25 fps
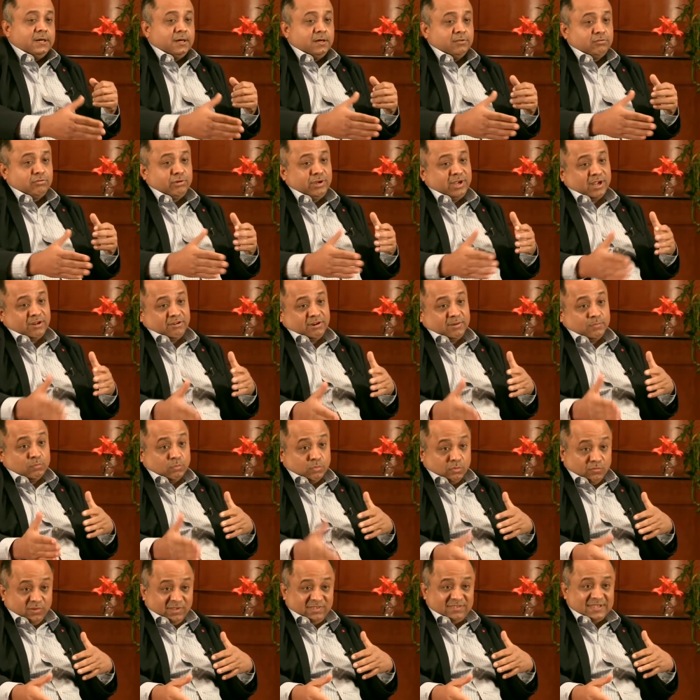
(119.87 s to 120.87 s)
uh, three hundred
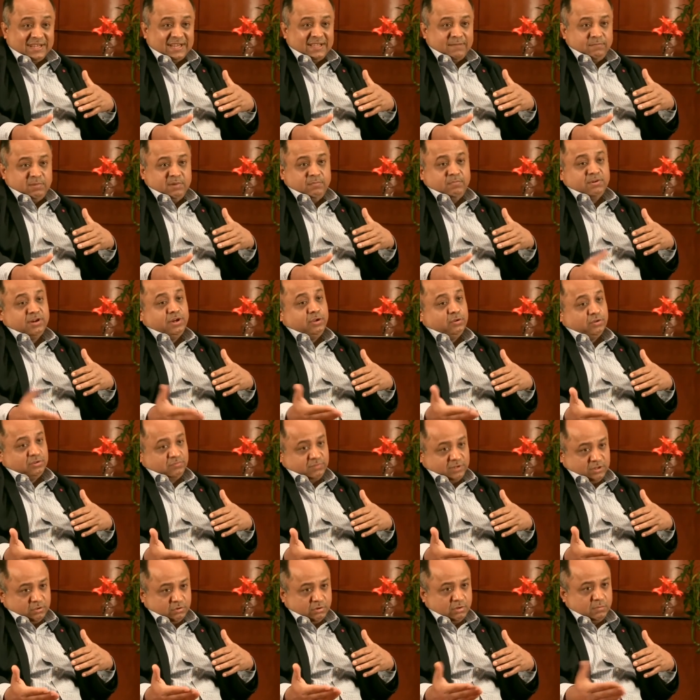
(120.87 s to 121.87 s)
movies that have been
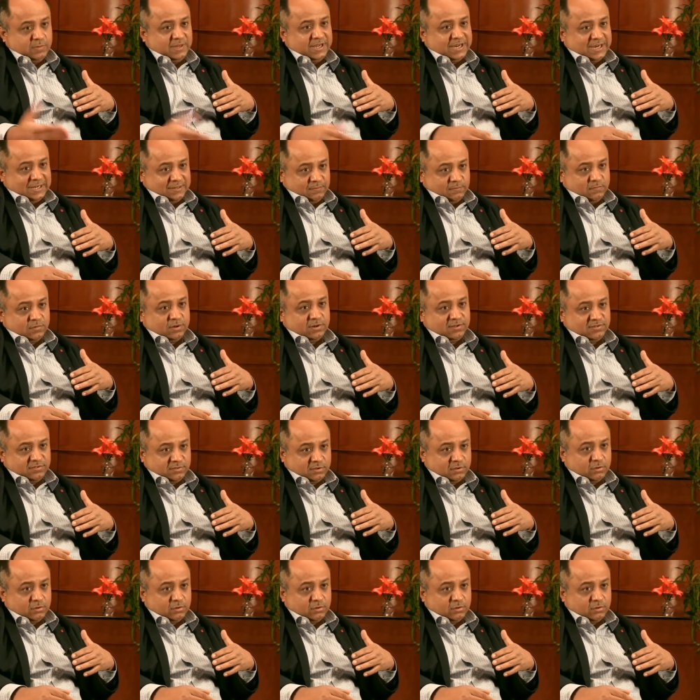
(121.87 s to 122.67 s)
produced with Dolby Atmos.